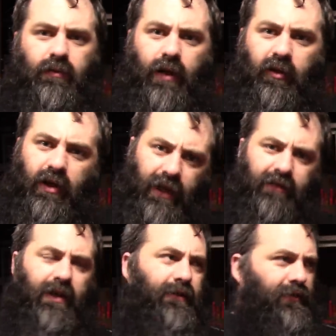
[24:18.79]
Other than, like I
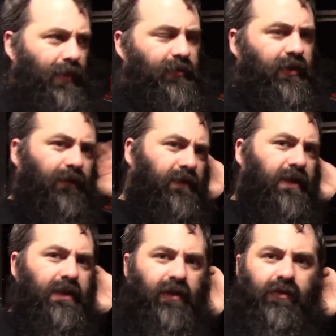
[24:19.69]
said, some stuff
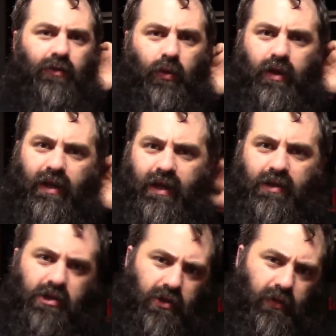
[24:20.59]
did get sorted
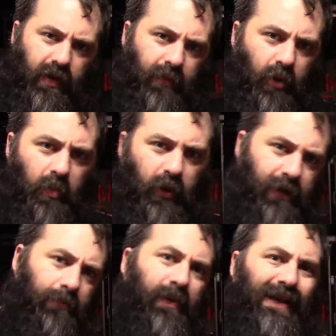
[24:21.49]
into the
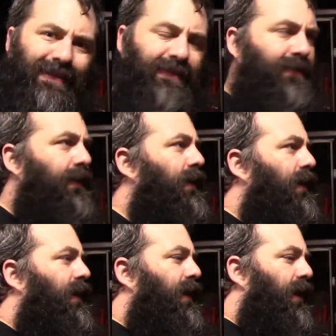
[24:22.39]
appropriate bins
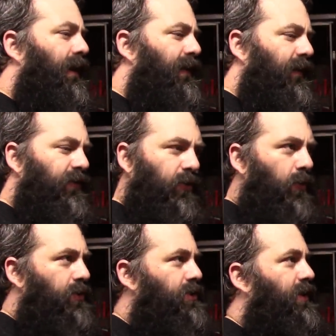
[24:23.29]
uh, in the
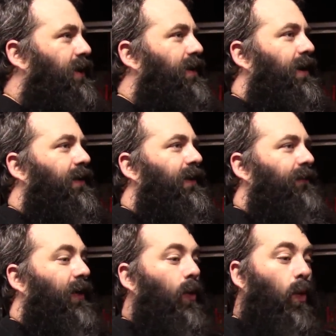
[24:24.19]
storage container if
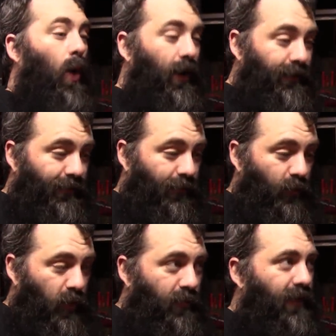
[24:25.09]
there was room.